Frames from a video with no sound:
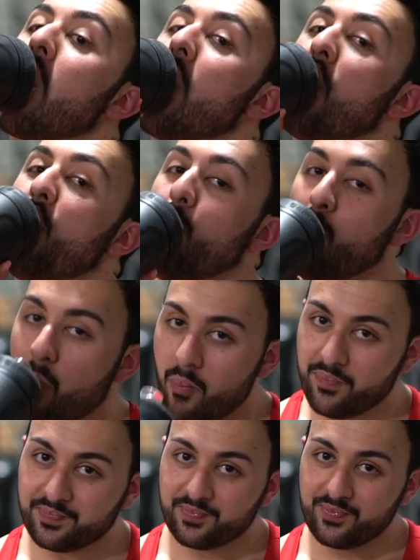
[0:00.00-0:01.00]
All right.
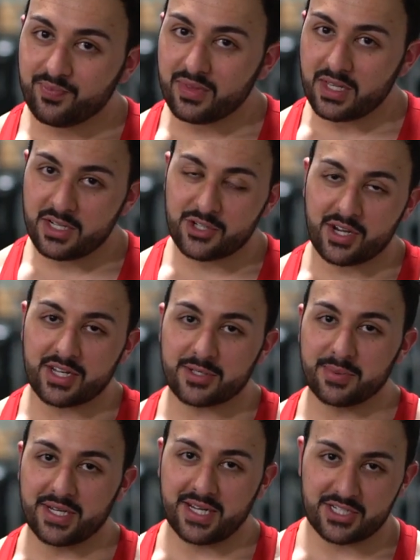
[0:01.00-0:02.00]
What should I explain?